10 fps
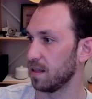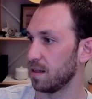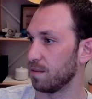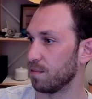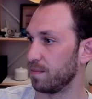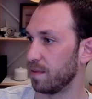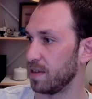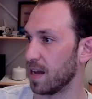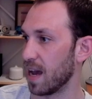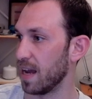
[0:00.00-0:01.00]

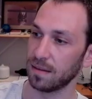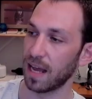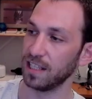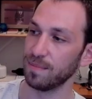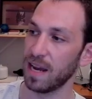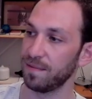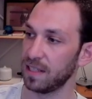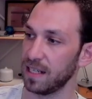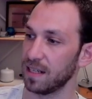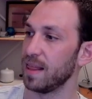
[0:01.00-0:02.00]
159. As you may have
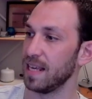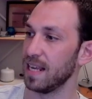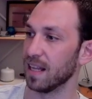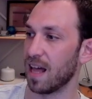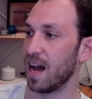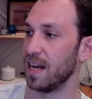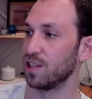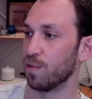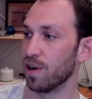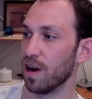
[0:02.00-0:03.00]
seen, the lines
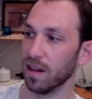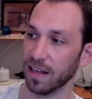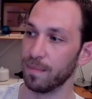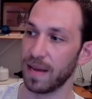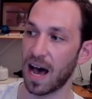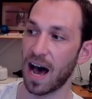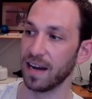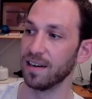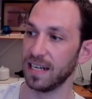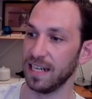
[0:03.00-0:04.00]
were a little bit
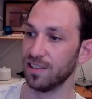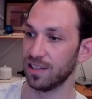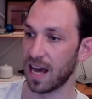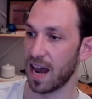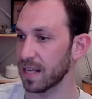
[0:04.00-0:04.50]
higher each time.